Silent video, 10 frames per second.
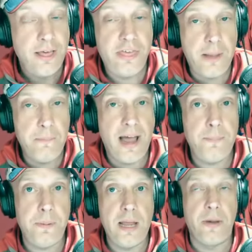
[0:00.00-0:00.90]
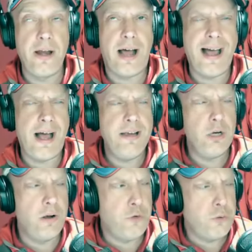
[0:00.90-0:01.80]
They might be, but I,
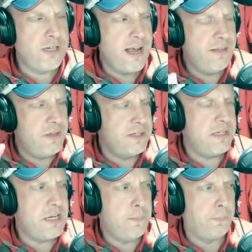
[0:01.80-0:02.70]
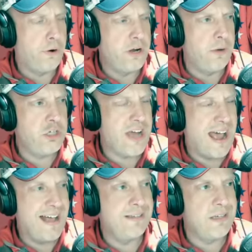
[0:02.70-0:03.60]
you know, if you take this team pretty much
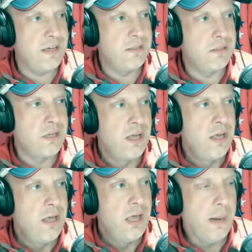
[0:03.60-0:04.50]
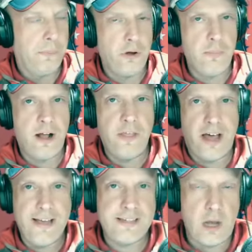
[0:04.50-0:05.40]
as is and put them on the
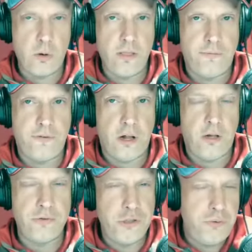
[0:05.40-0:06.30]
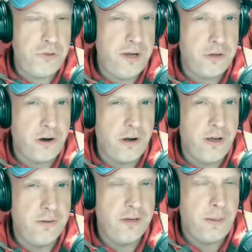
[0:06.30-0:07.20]
ice out in the fall, do you think they're going
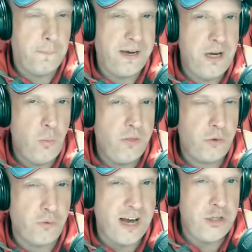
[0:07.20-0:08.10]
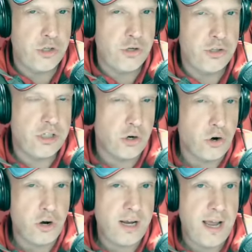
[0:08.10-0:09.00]
to compete with the Rangers, the
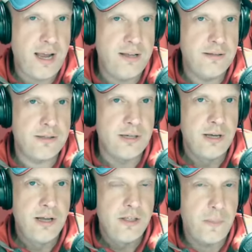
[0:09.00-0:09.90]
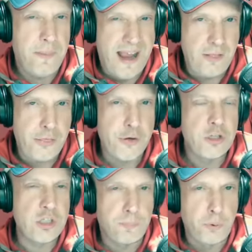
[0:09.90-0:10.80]
Hurricanes, the
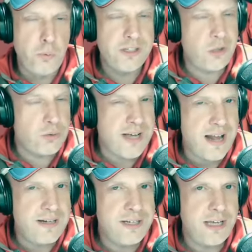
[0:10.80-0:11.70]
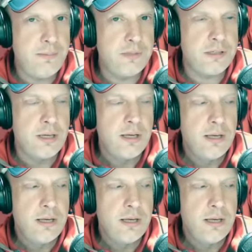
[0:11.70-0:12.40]
Panthers, the Bruins, those kind of teams?